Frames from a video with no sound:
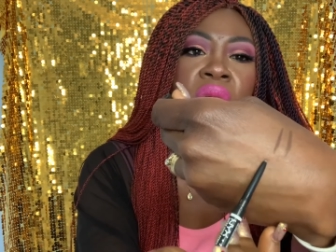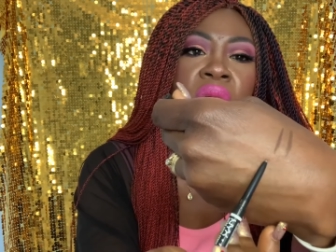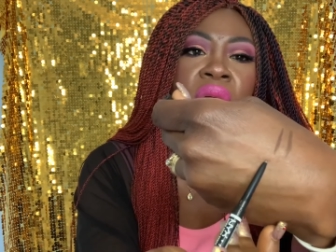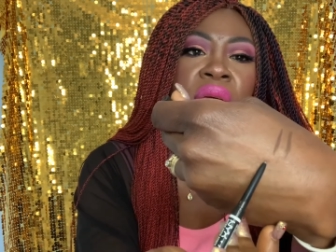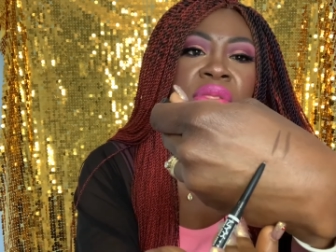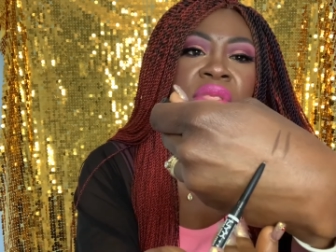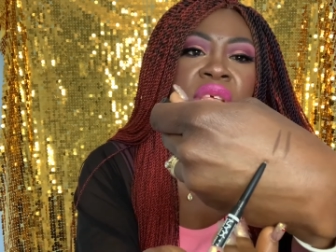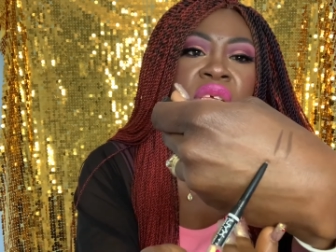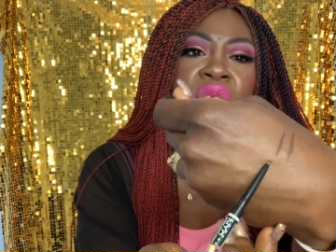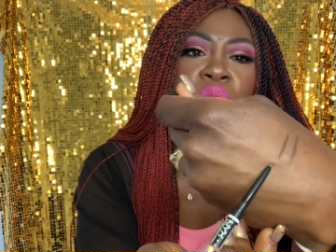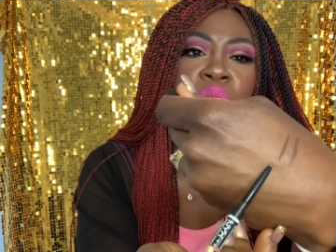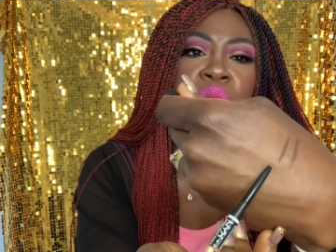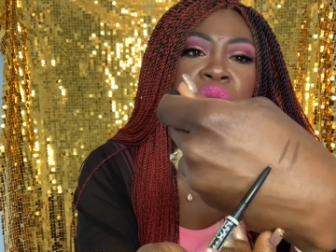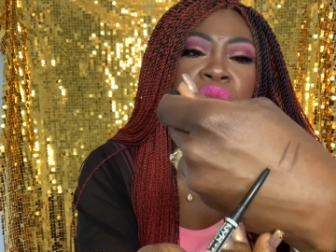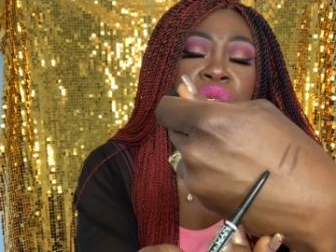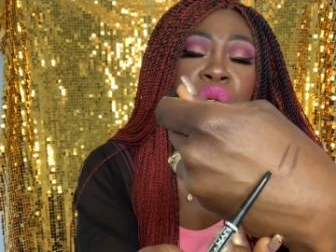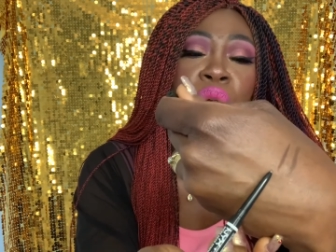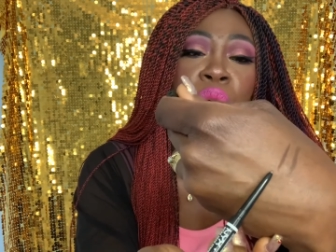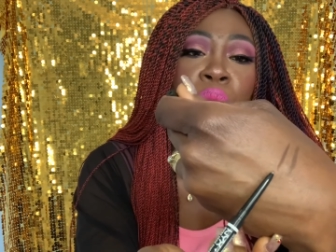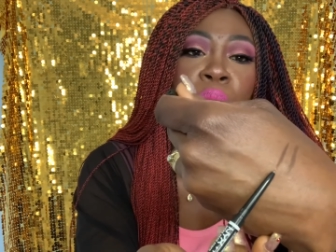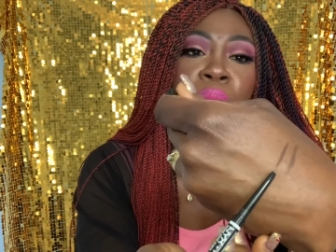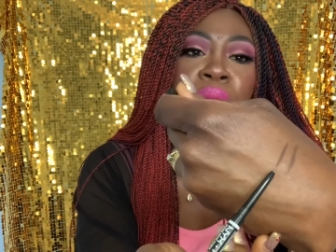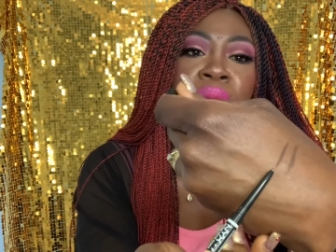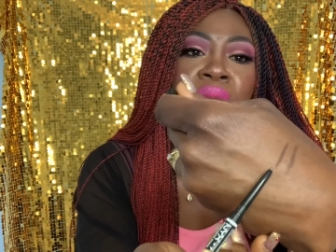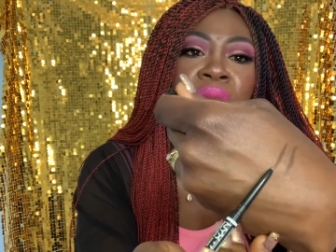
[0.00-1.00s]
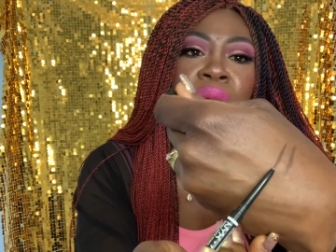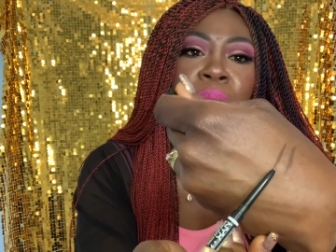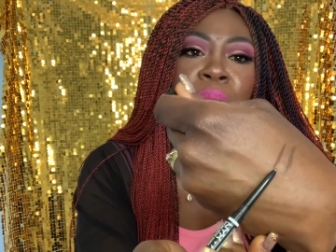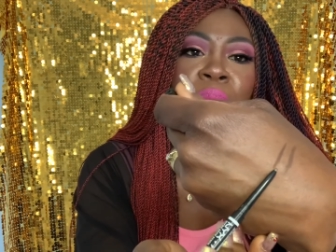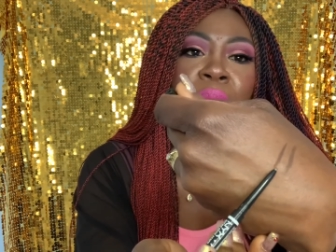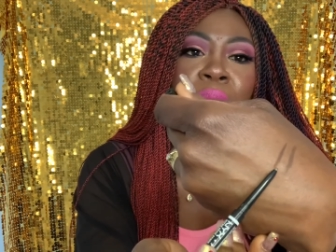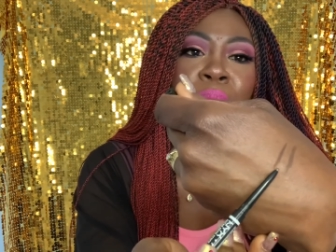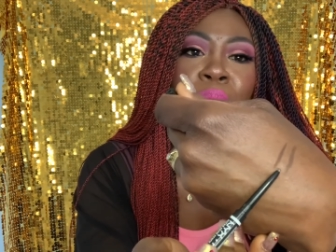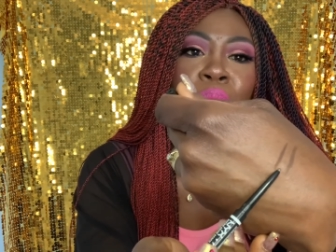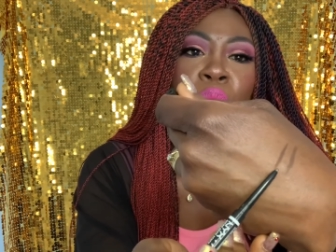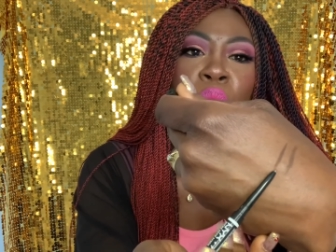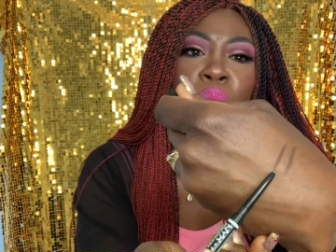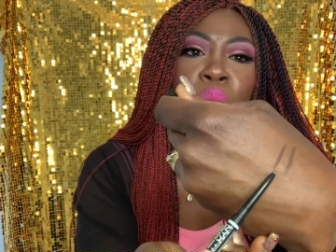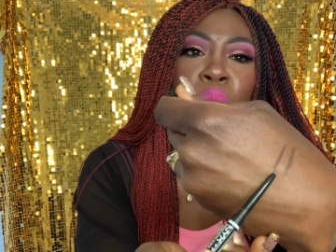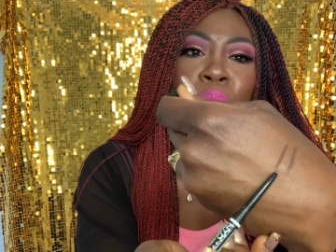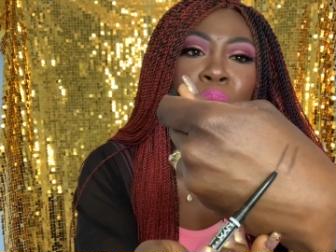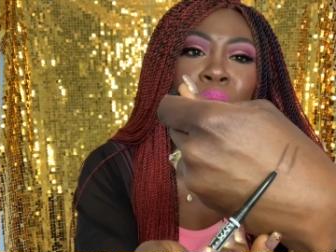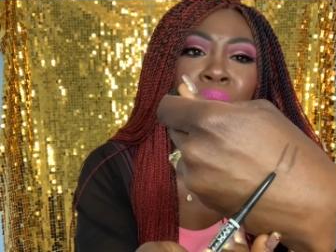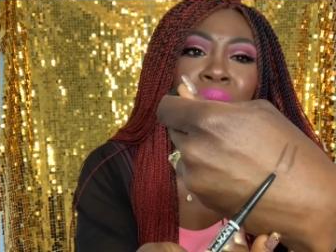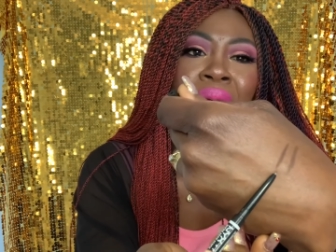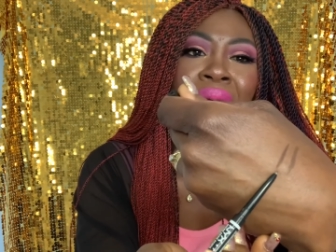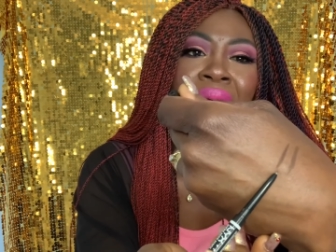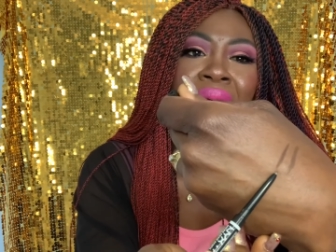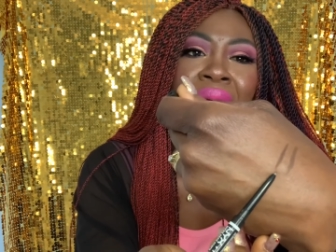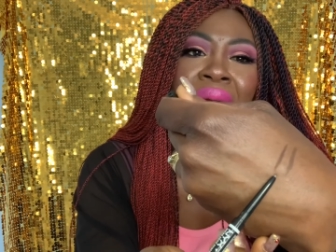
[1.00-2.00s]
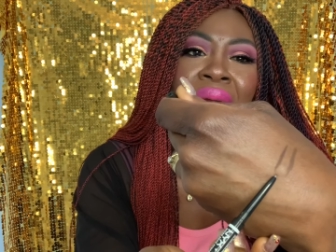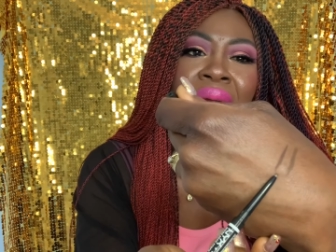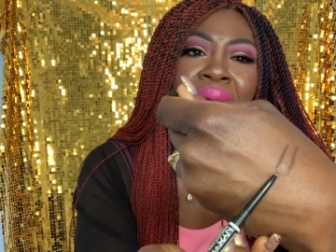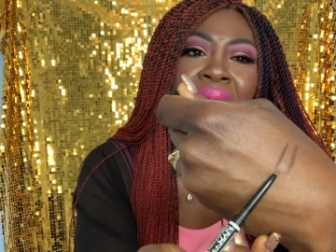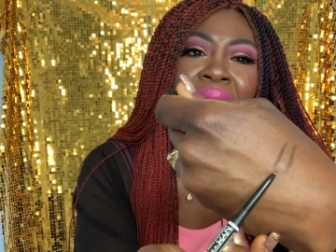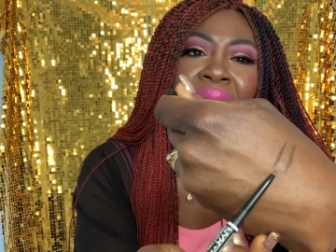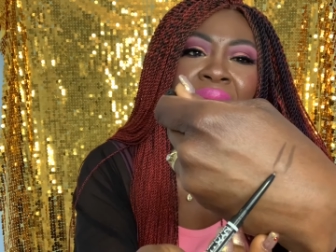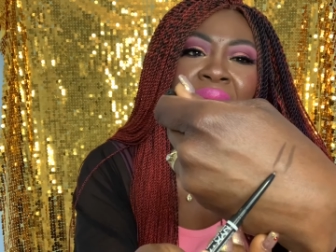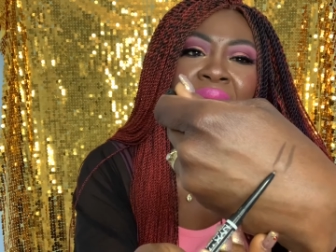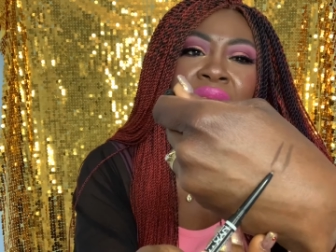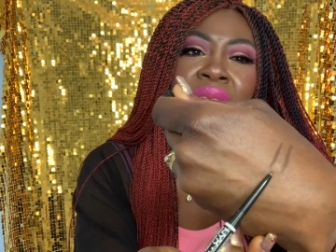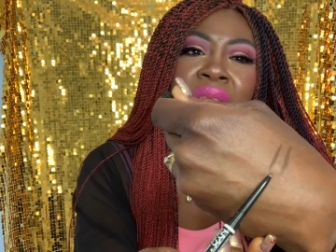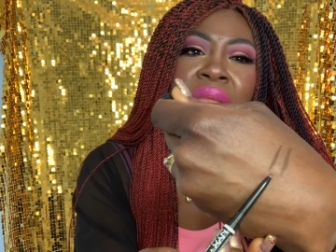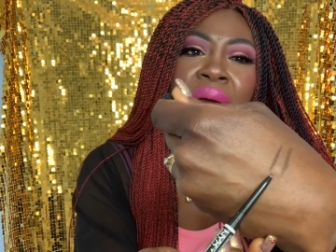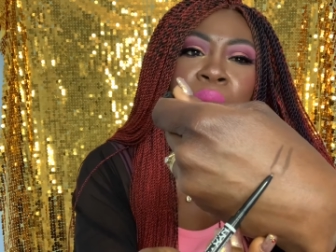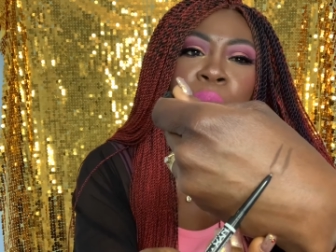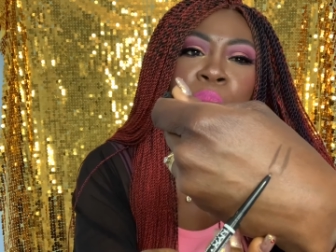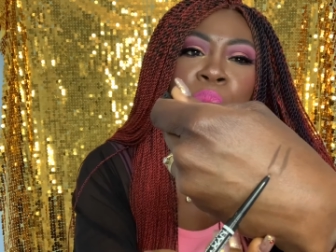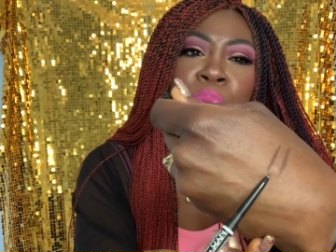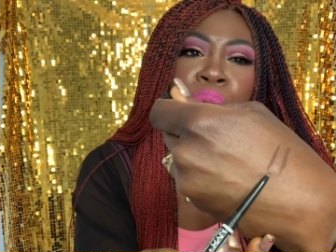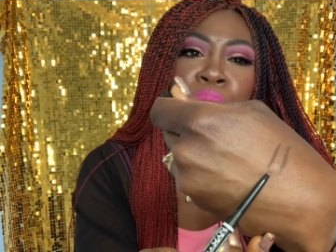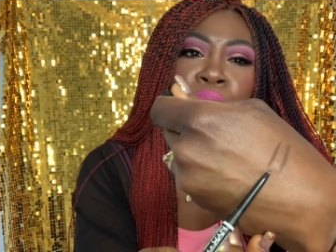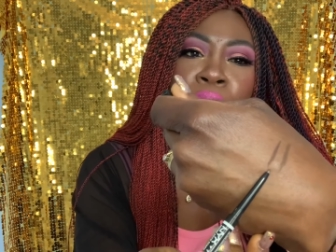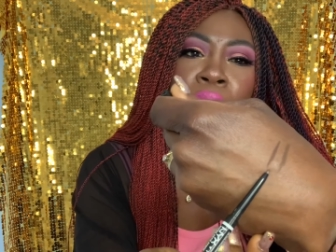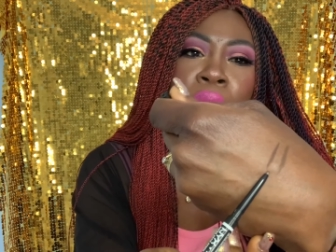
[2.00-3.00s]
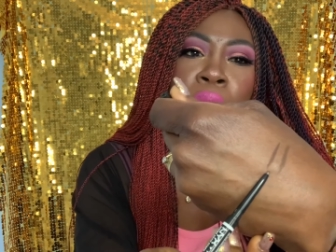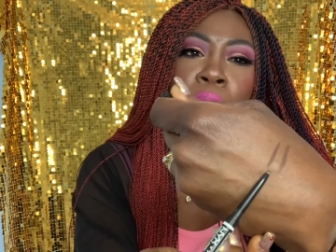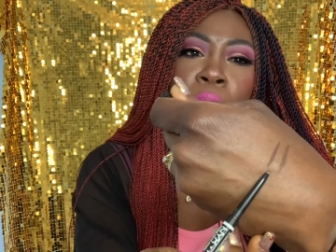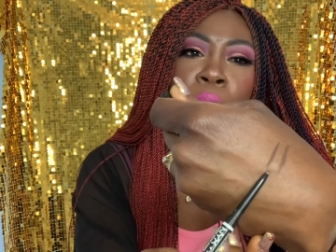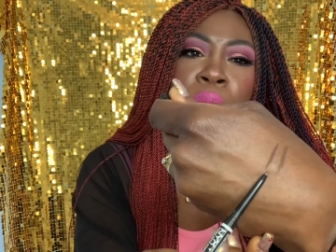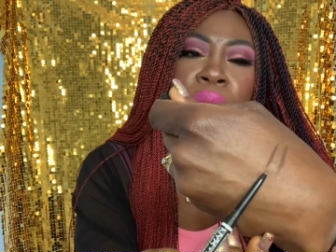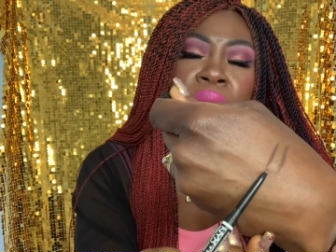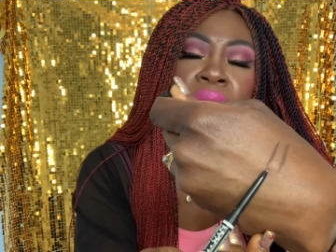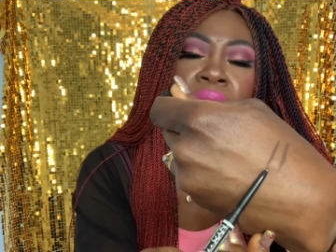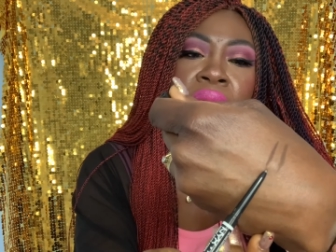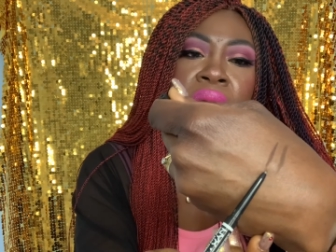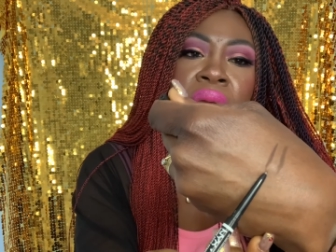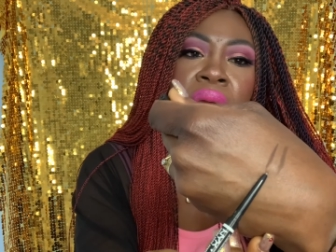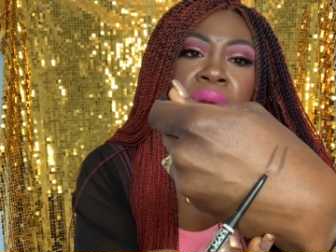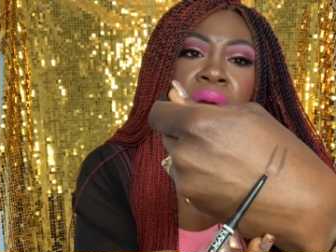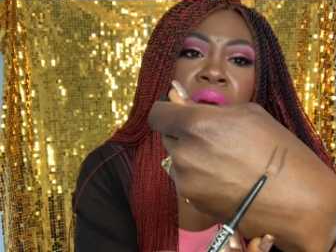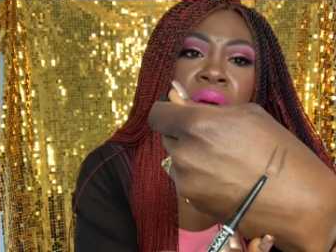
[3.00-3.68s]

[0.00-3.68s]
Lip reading: and this one's going a bit more kind of like brownie.